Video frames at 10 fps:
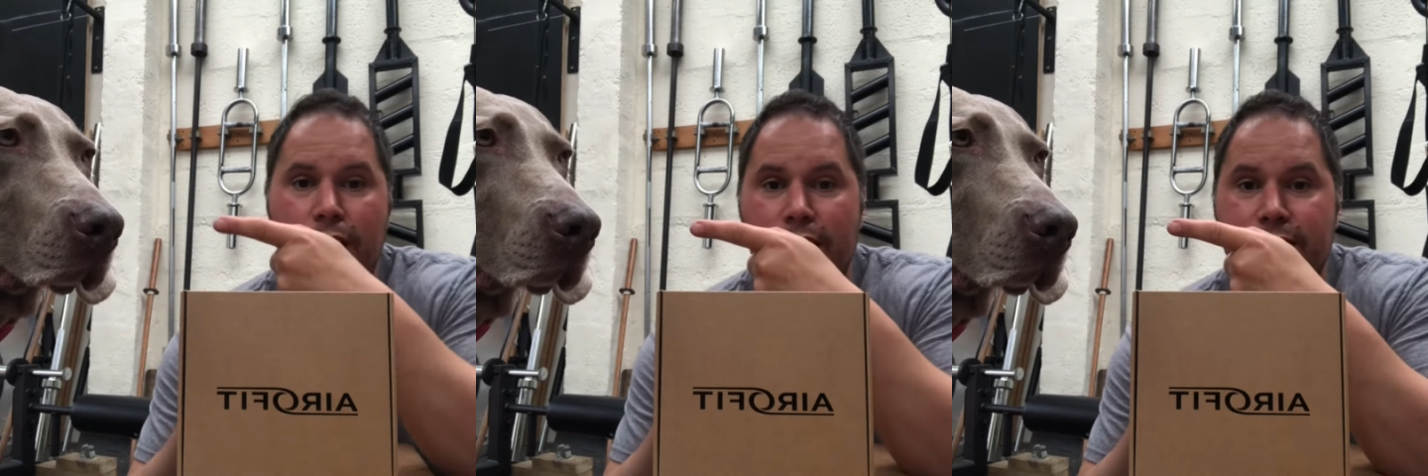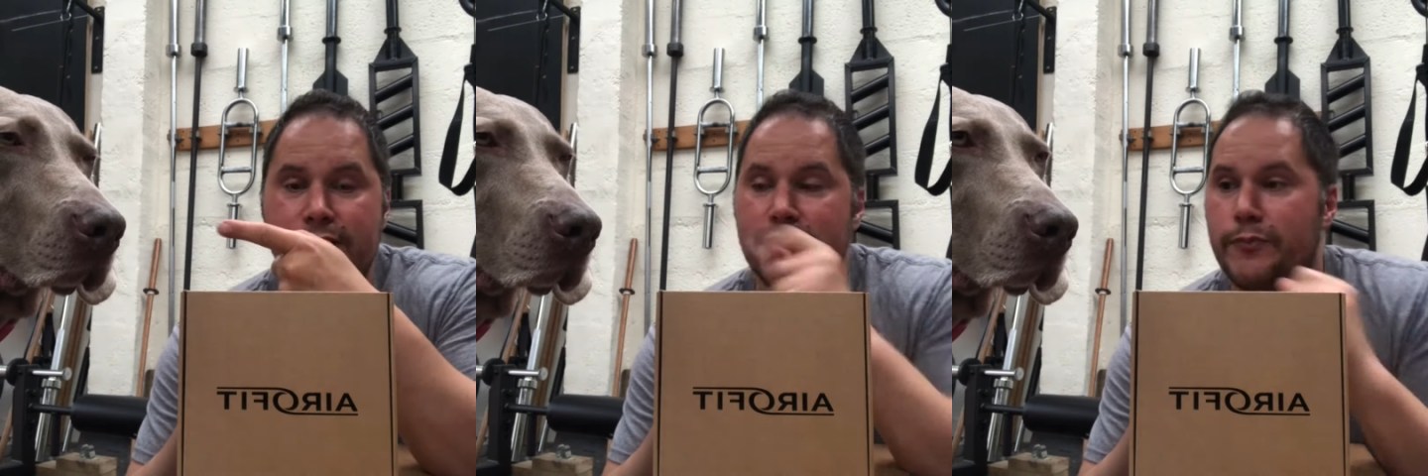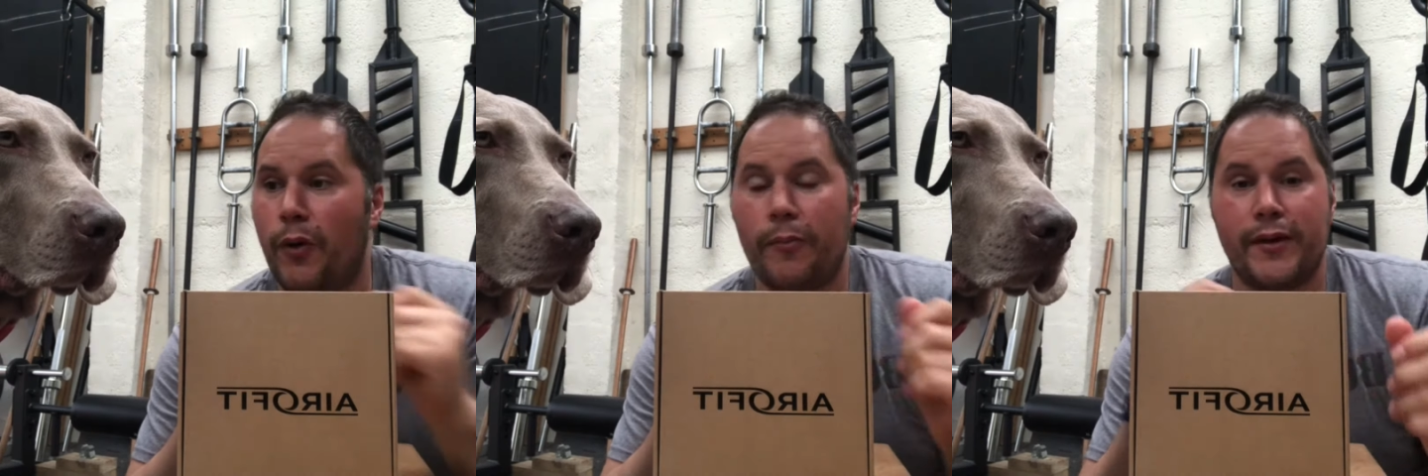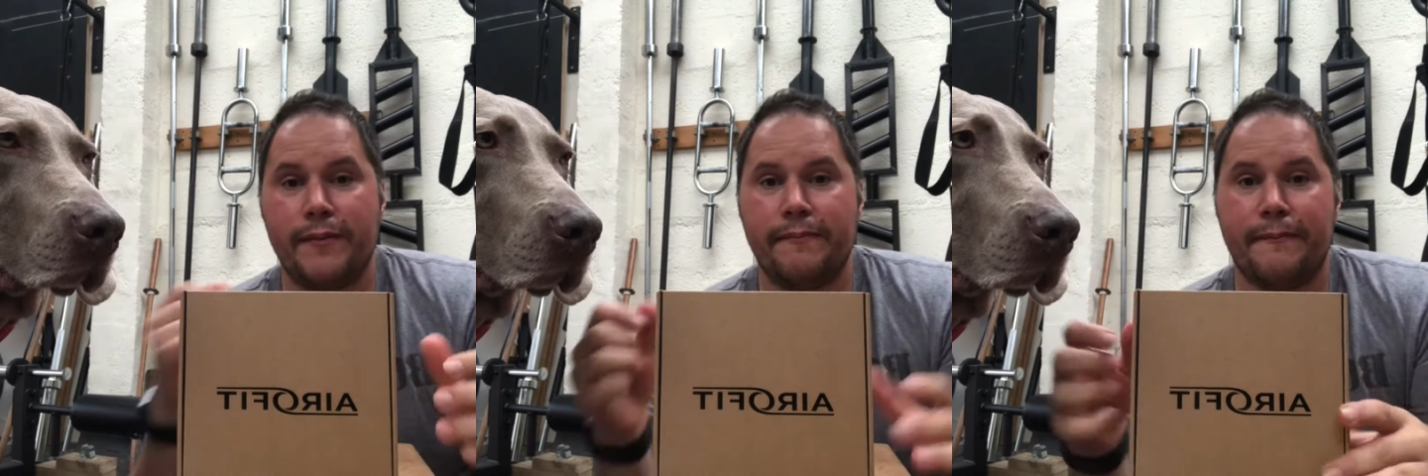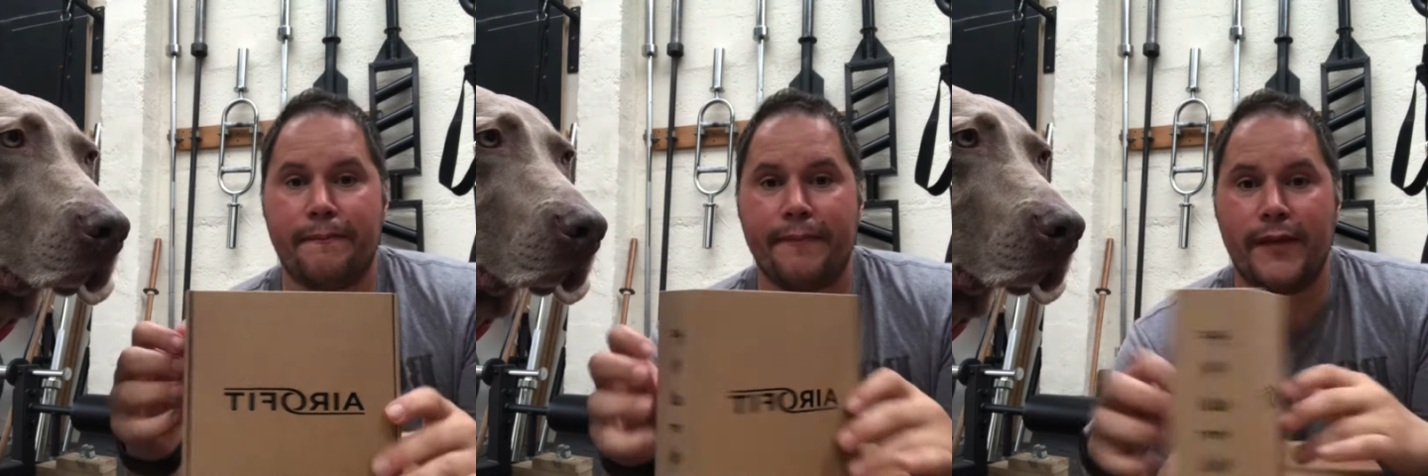This is Poppy,
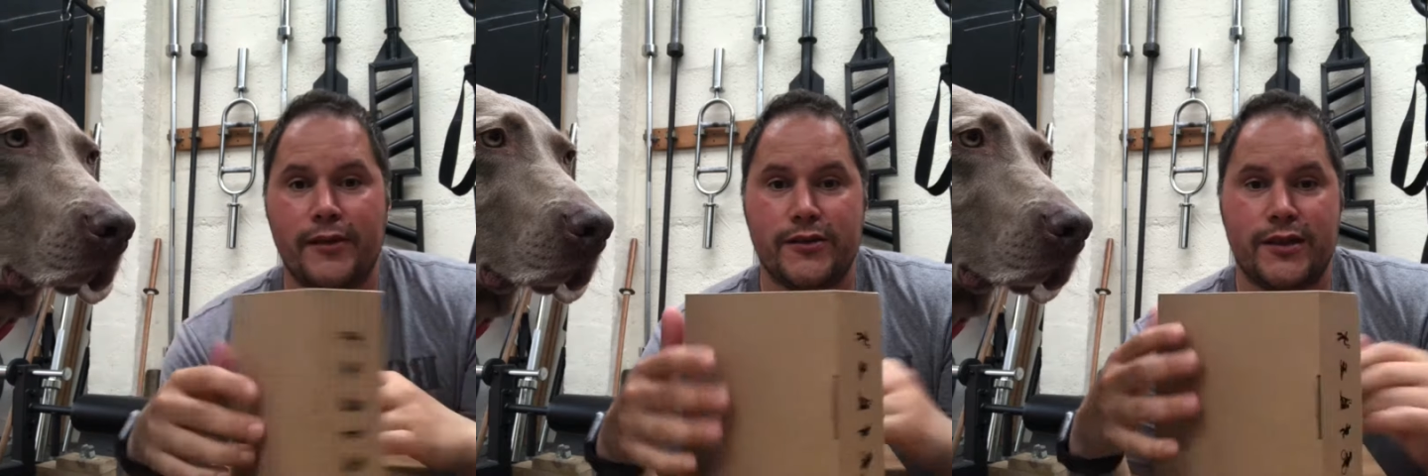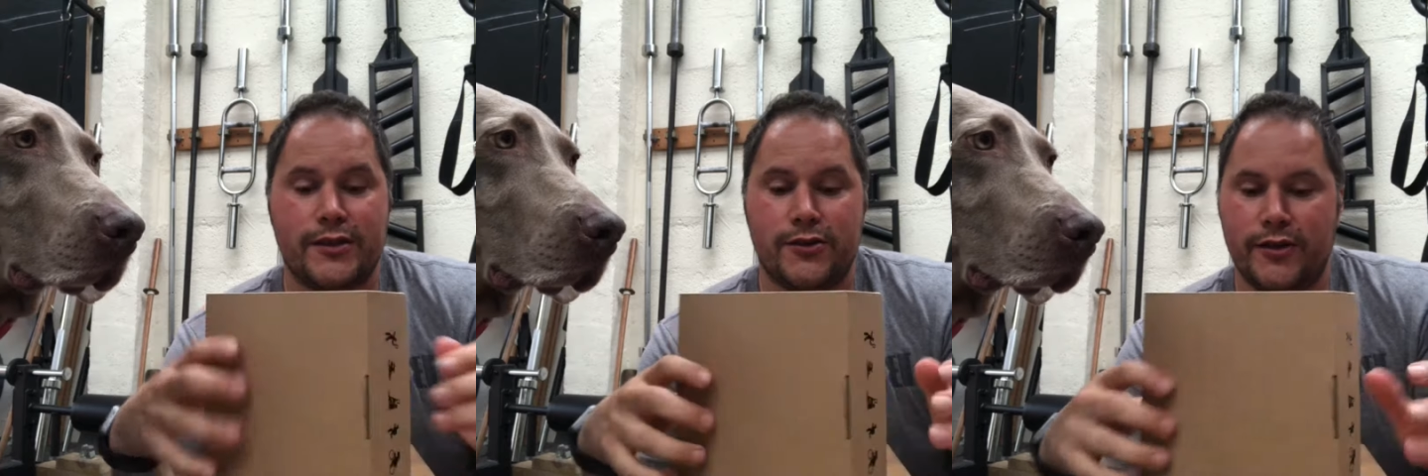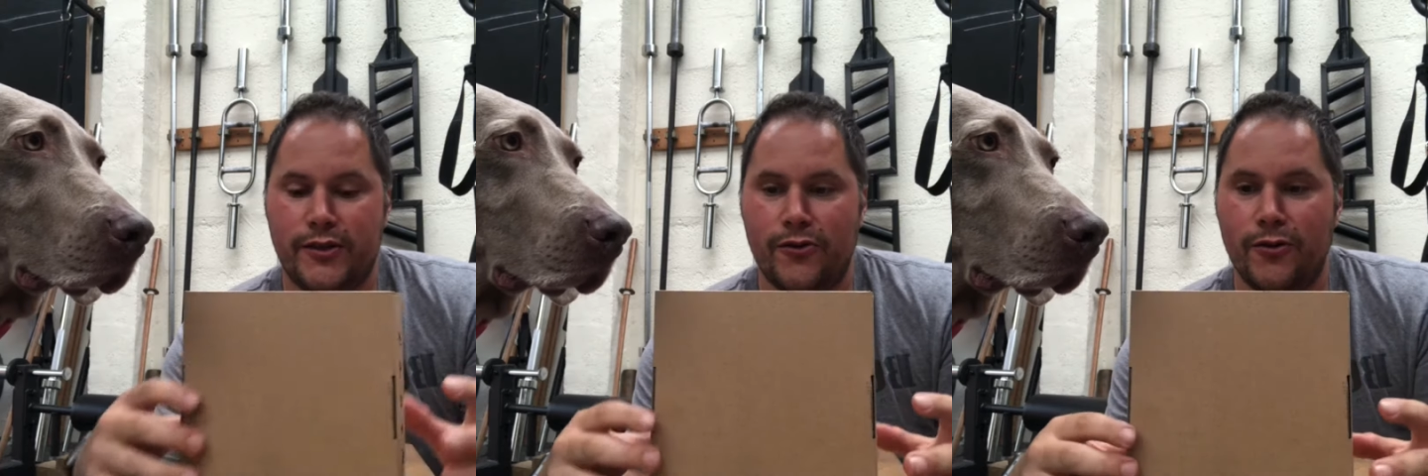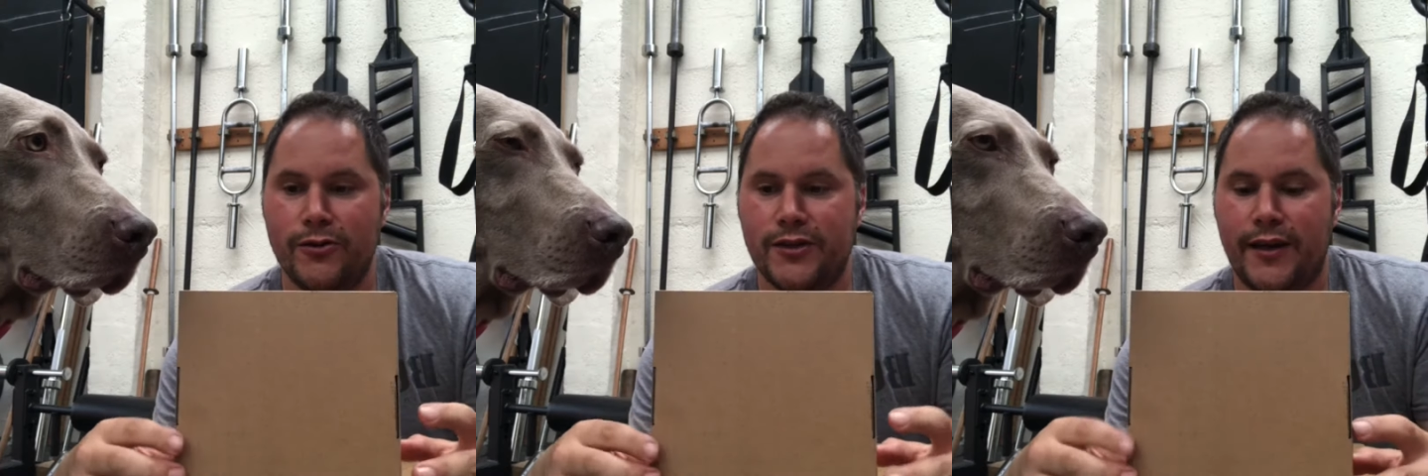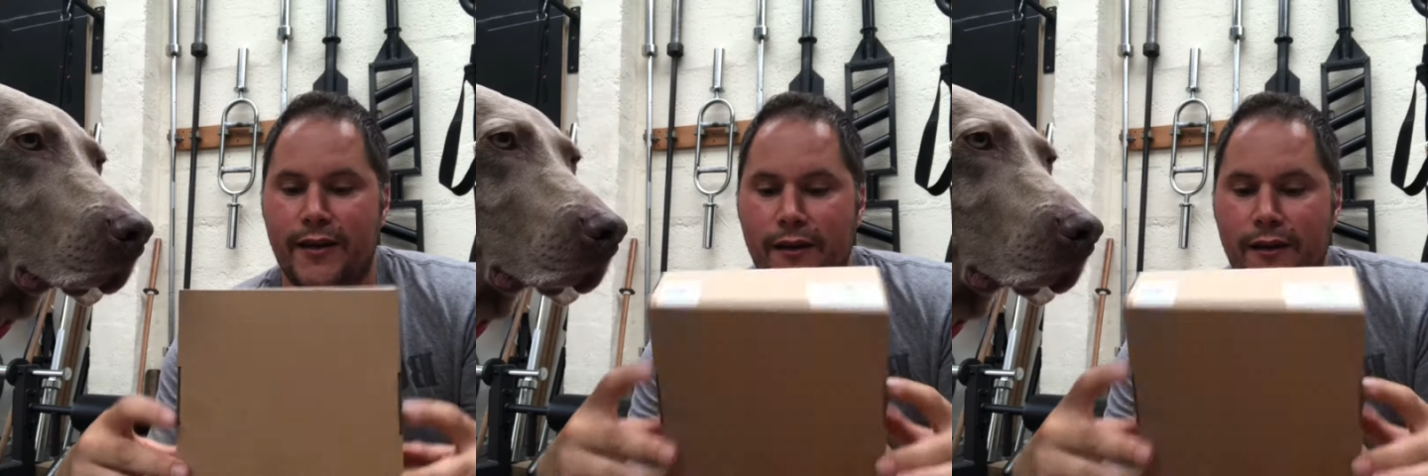just in case you think you're hallucinating.